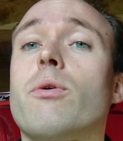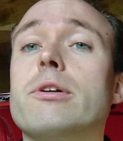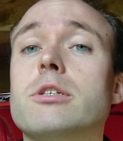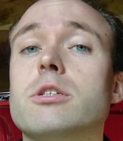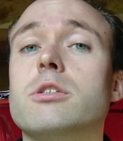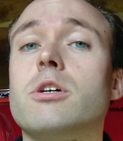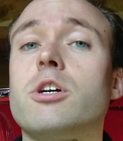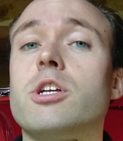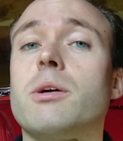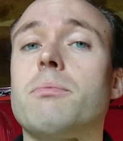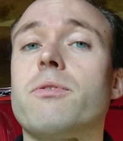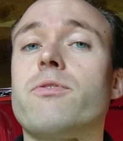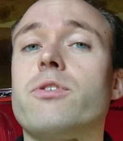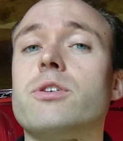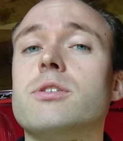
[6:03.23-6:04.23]
when you start it
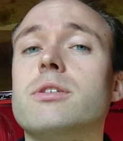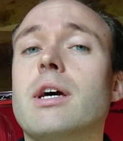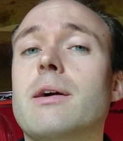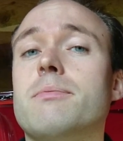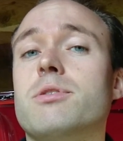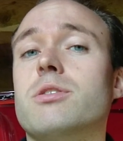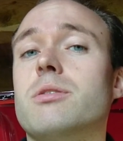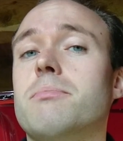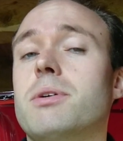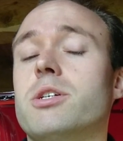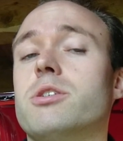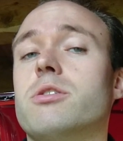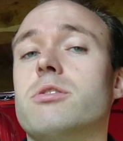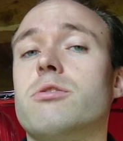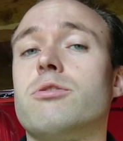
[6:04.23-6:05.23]
up the first time, just to
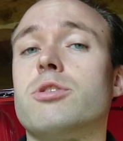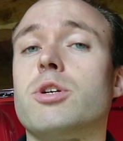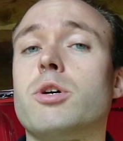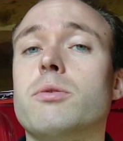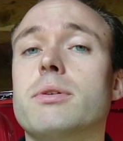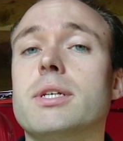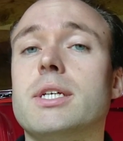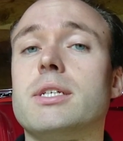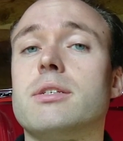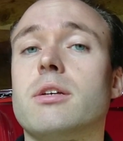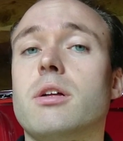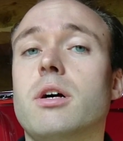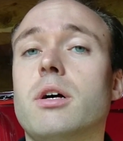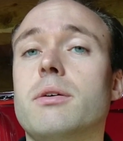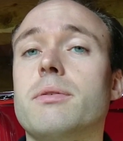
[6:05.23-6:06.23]
make sure there are no leaks
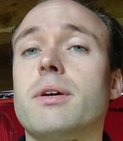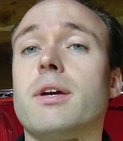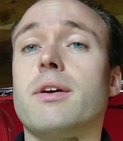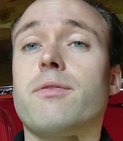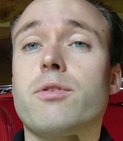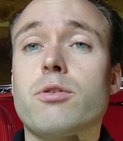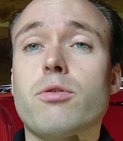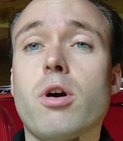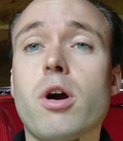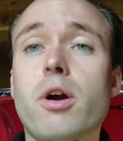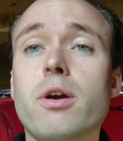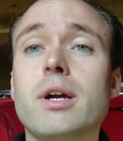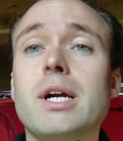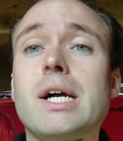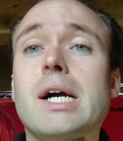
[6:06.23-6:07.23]
at all. If there
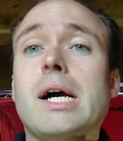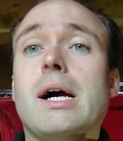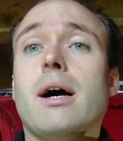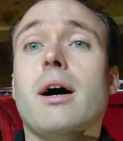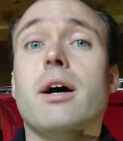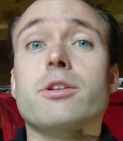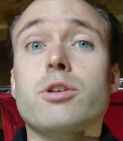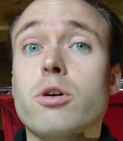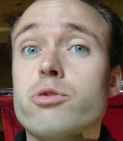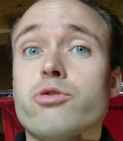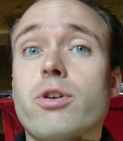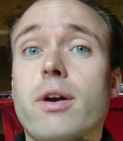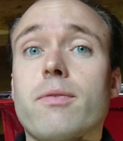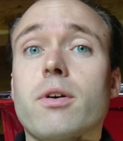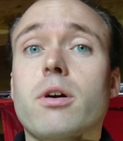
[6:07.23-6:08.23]
are, uh, don't
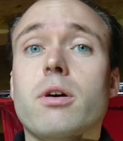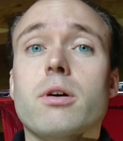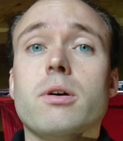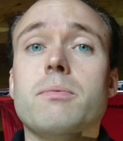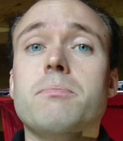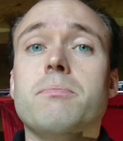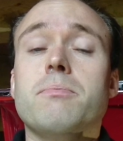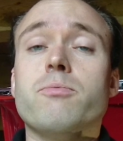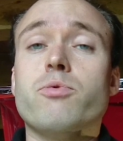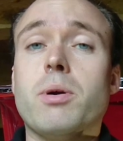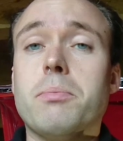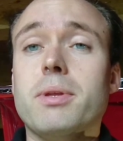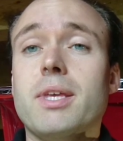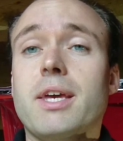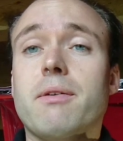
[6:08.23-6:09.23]
drive the car,
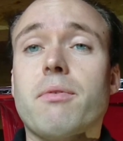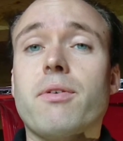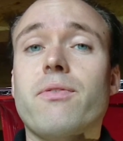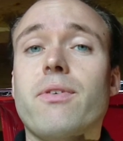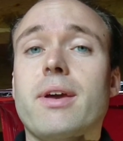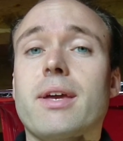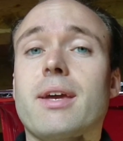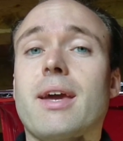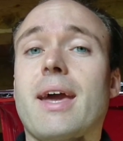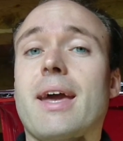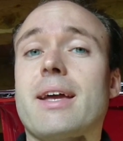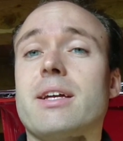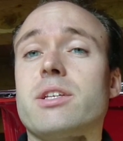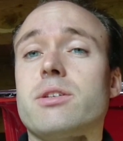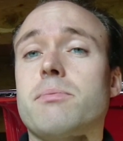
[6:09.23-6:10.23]
remedy everything
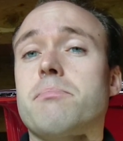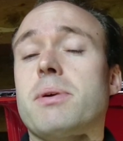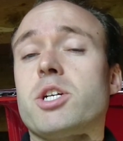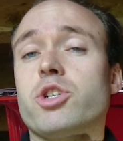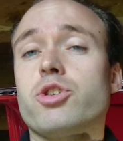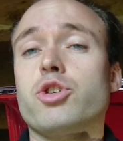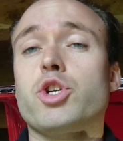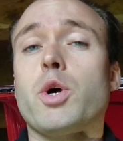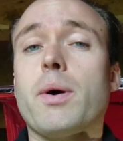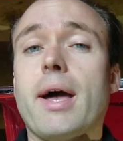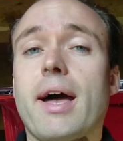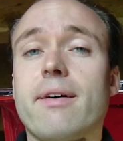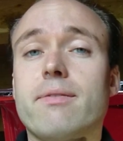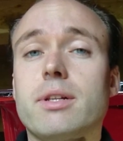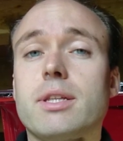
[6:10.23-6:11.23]
and make sure you don't
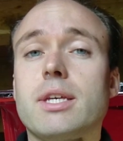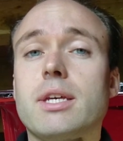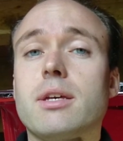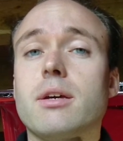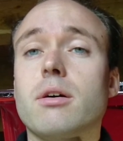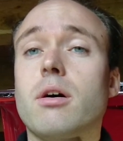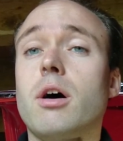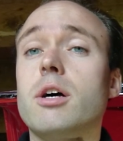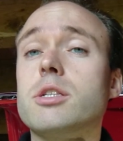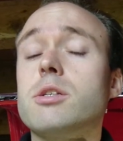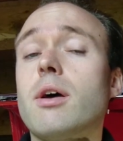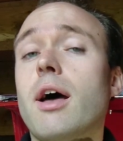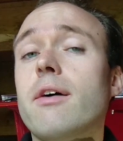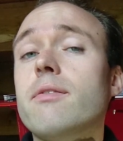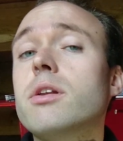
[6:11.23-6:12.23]
have a leak.
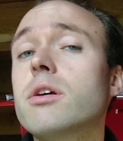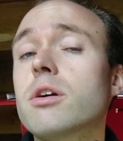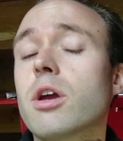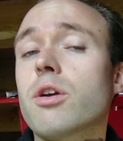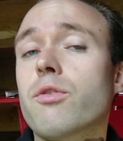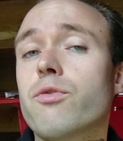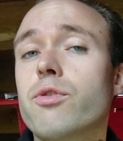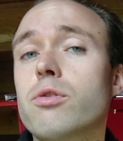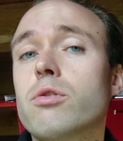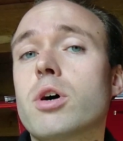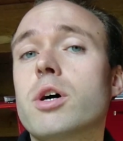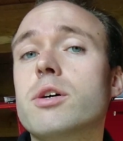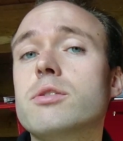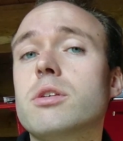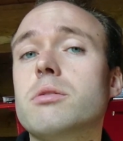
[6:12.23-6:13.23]
Also have a look at your fuel
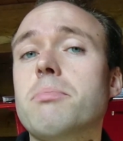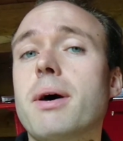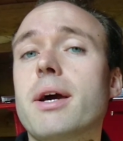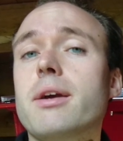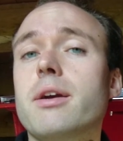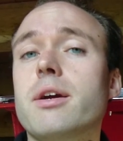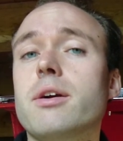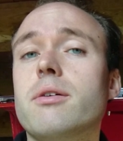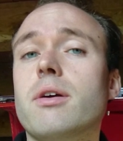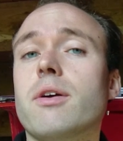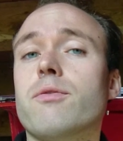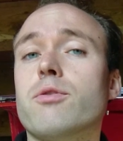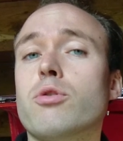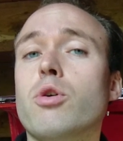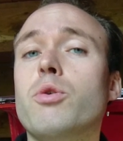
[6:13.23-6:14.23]
hoses back here
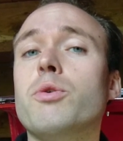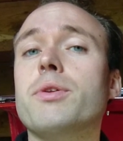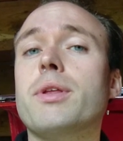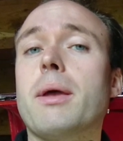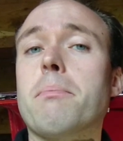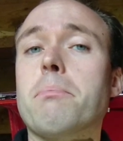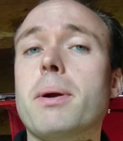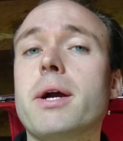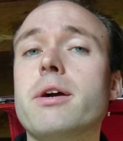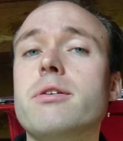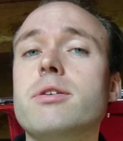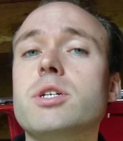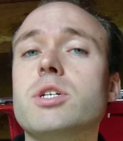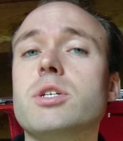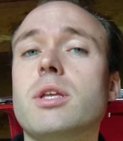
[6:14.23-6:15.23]
if they're old and
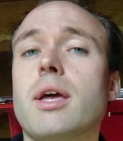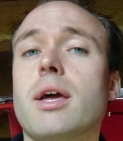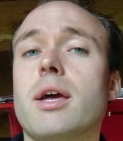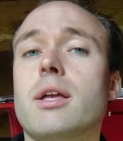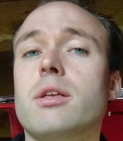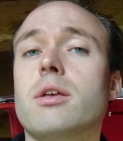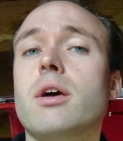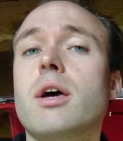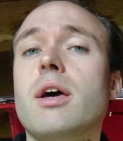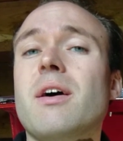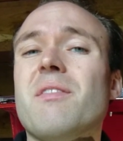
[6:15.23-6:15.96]
perished, and